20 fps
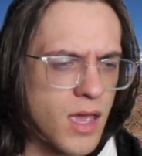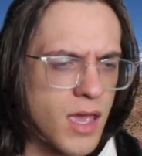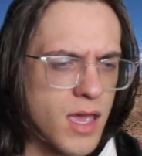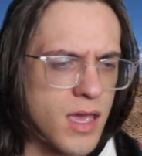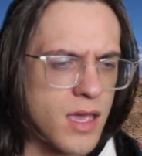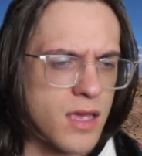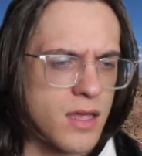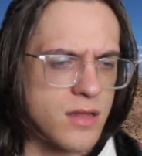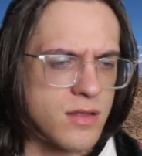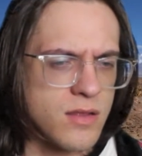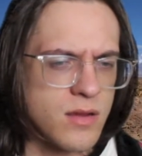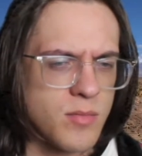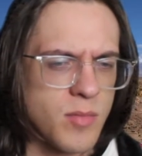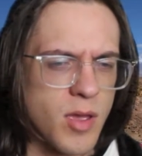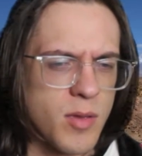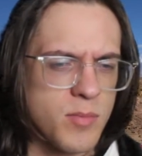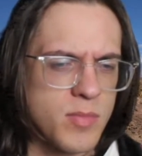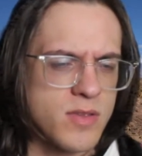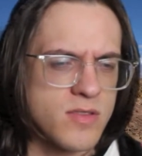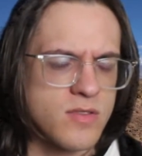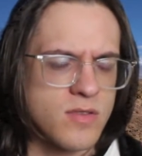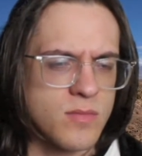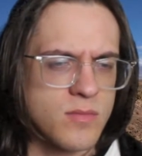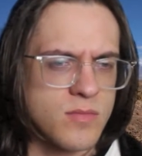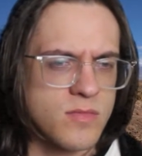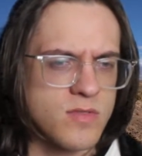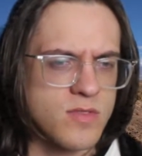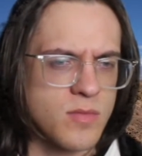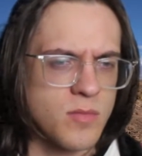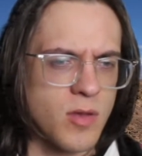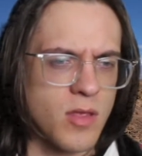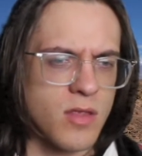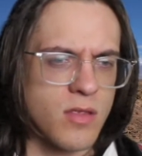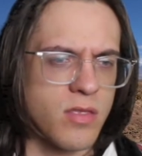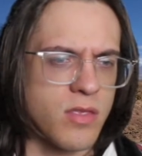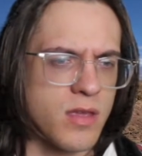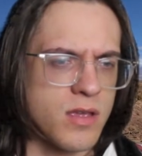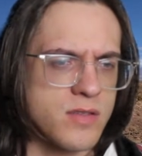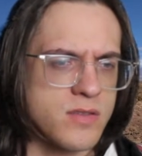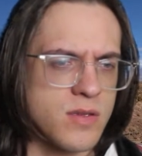And there might be some other
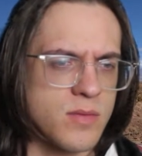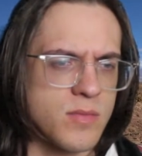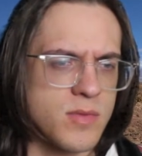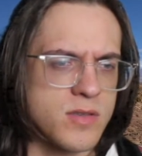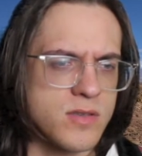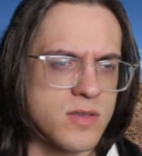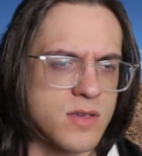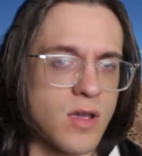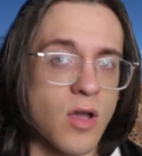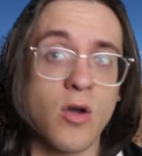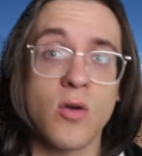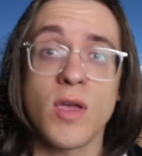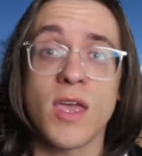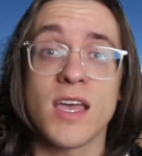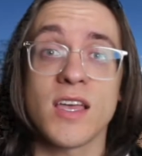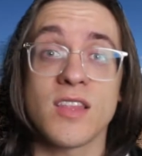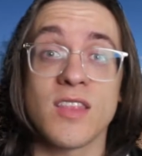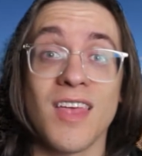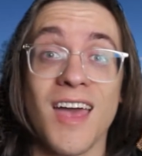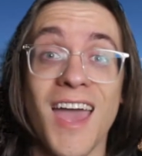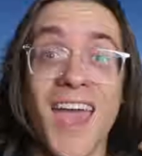things I'm missing. Oh yeah, and